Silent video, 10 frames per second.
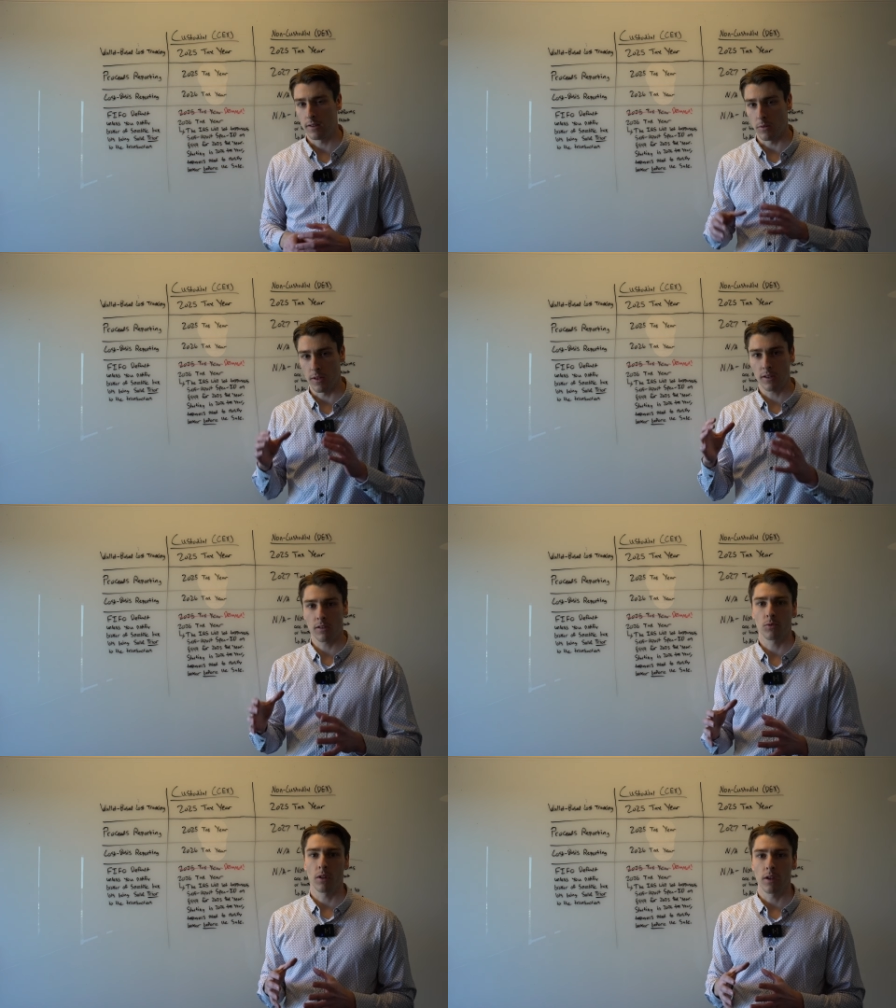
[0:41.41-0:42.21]
So this
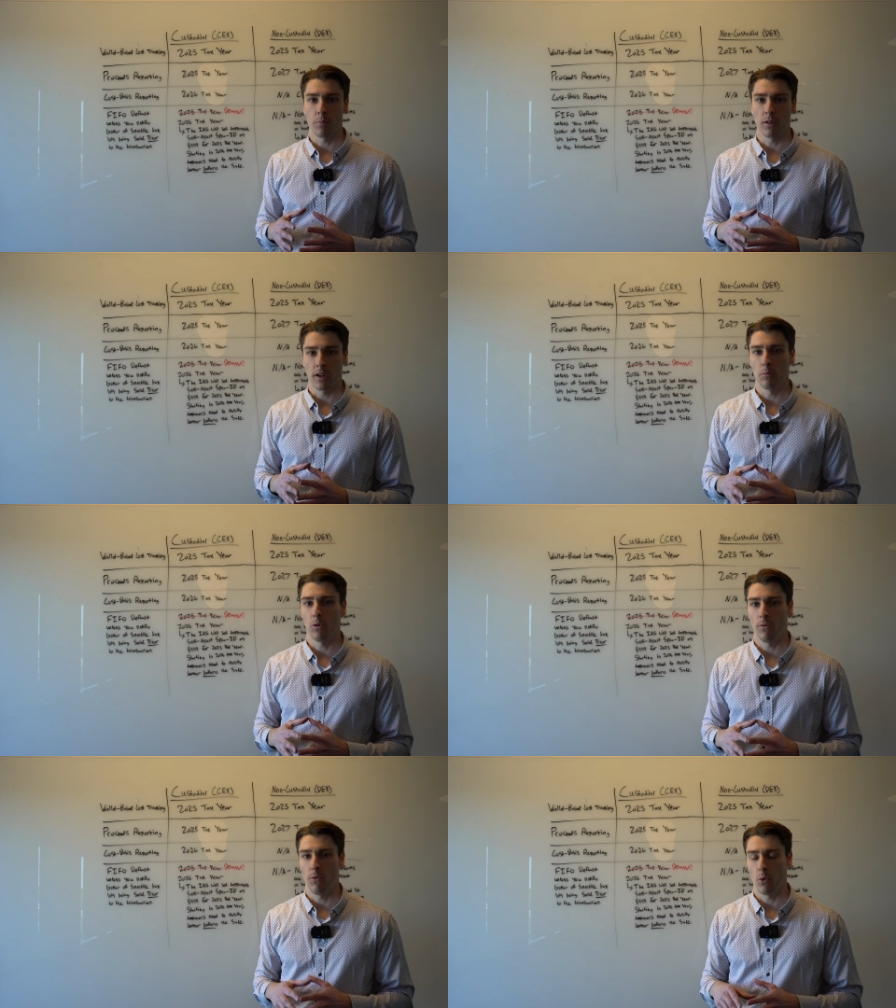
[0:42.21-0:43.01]
is really
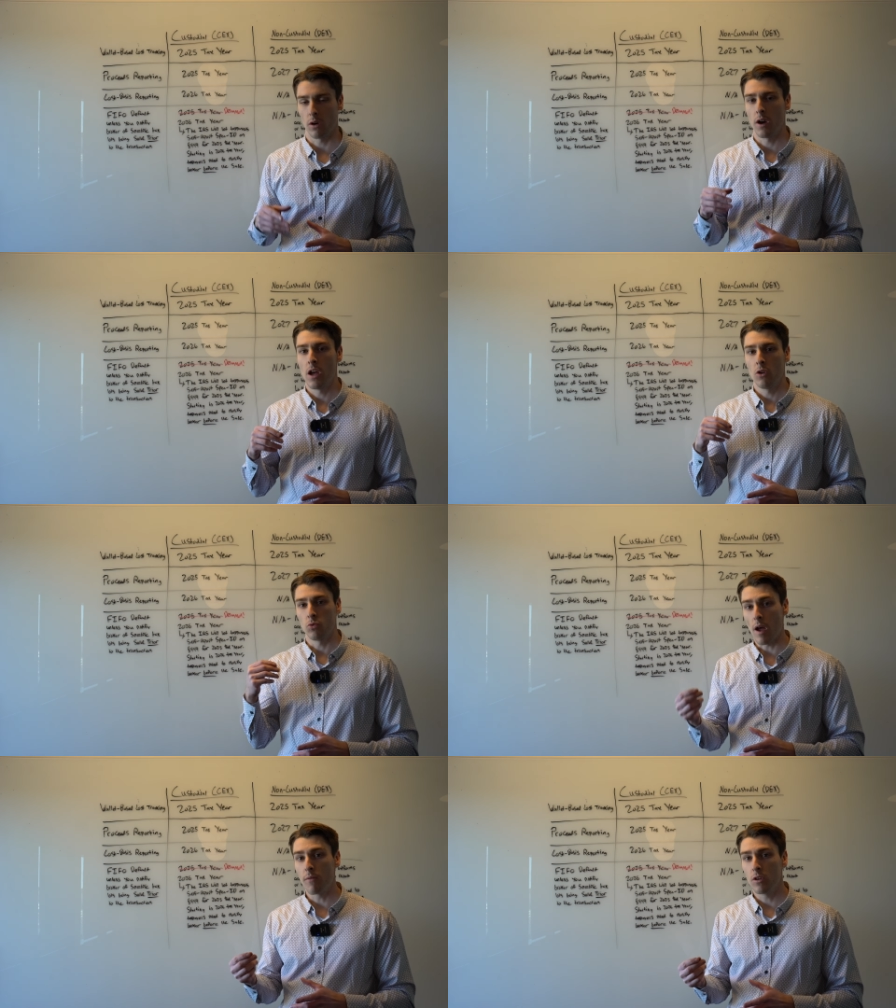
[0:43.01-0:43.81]
applicable for
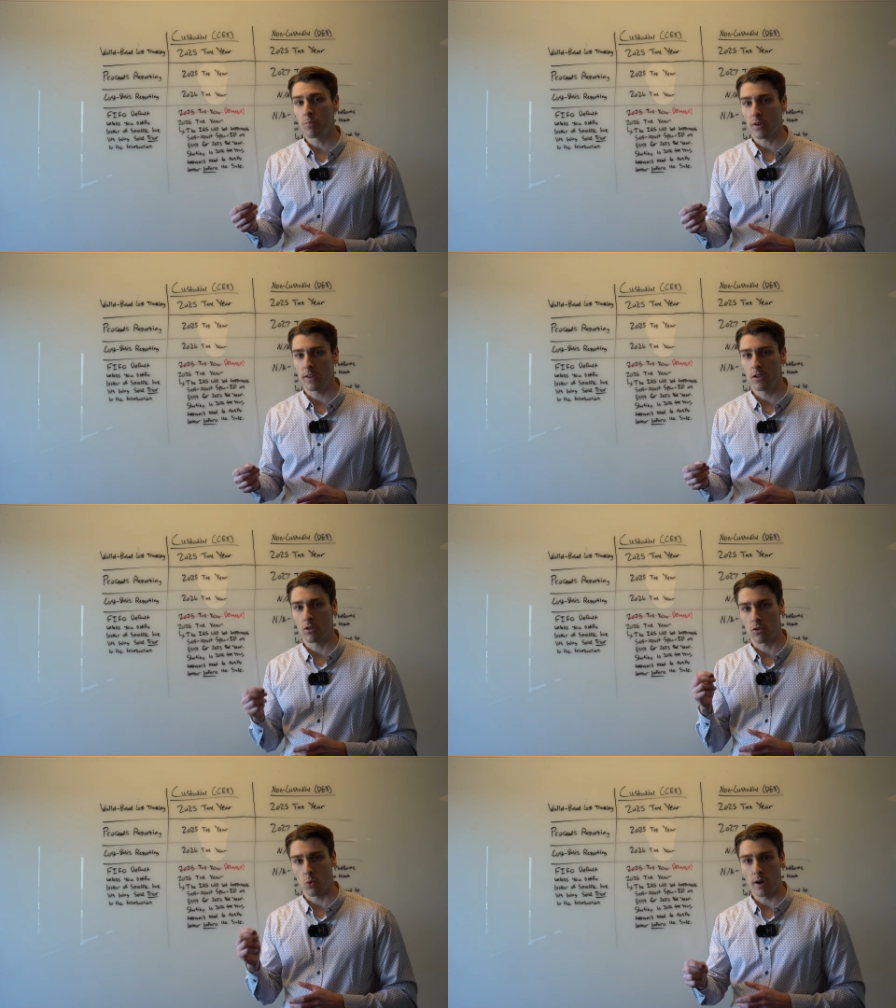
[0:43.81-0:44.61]
Revenue
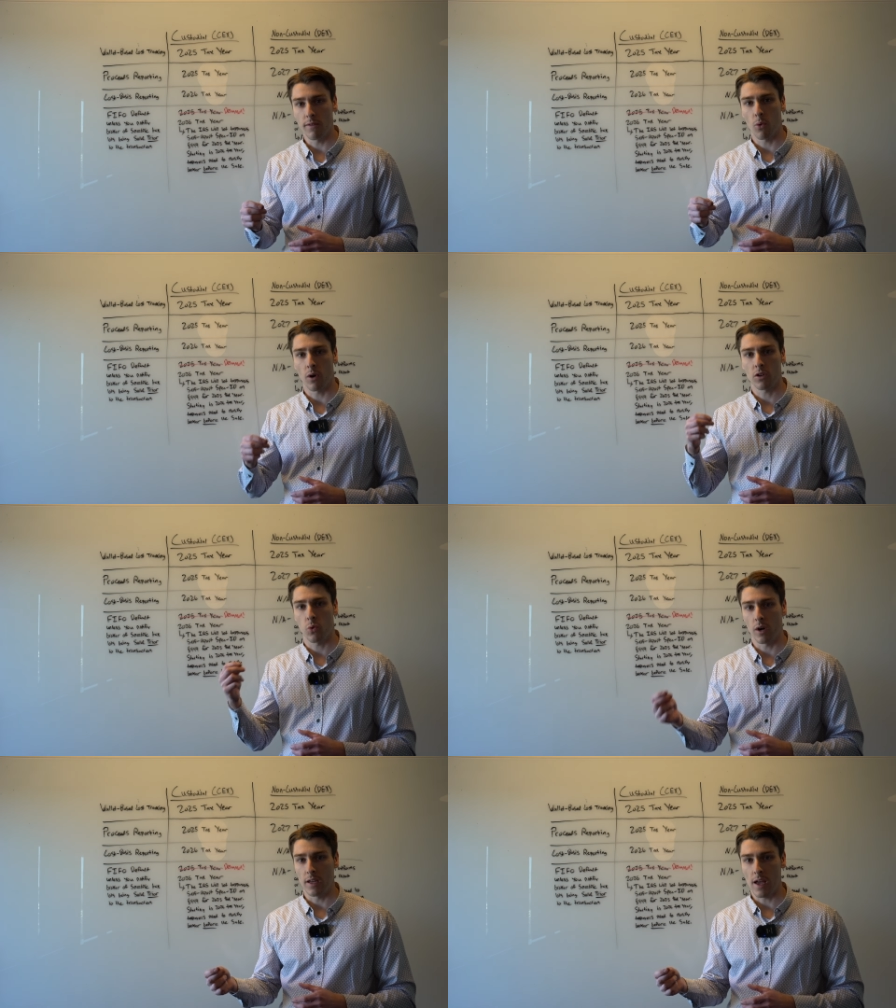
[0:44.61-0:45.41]
Procedure
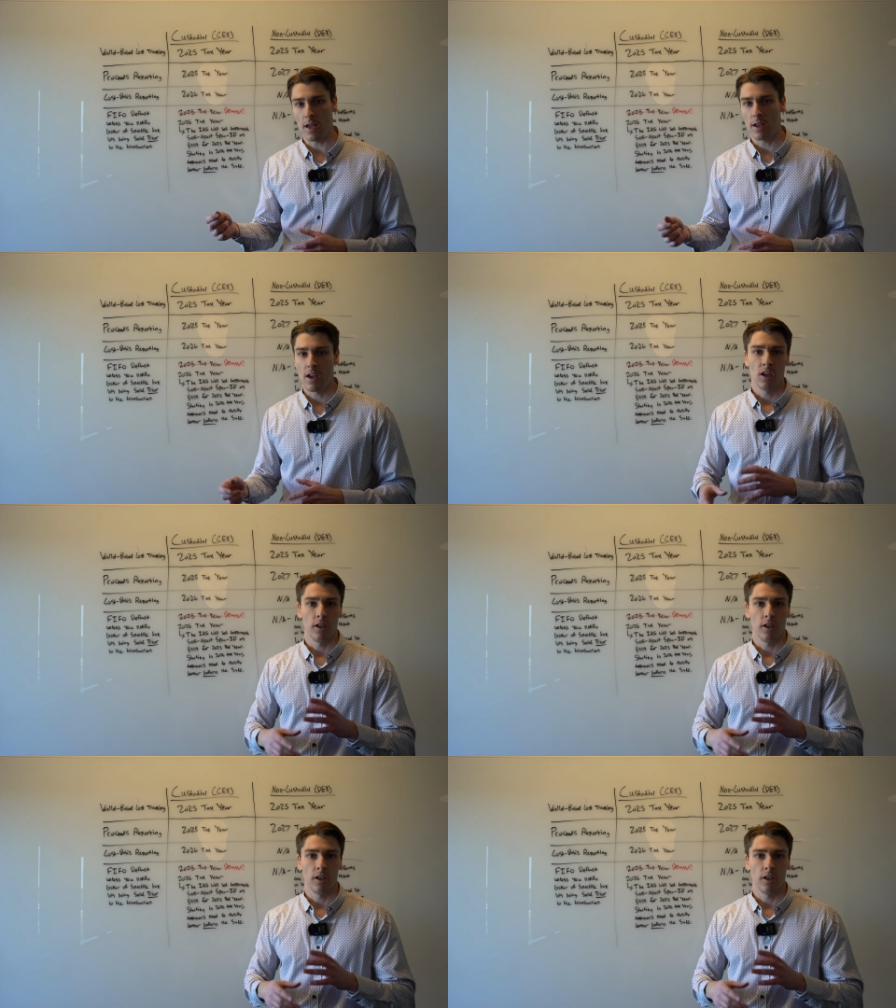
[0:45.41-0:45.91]
2428.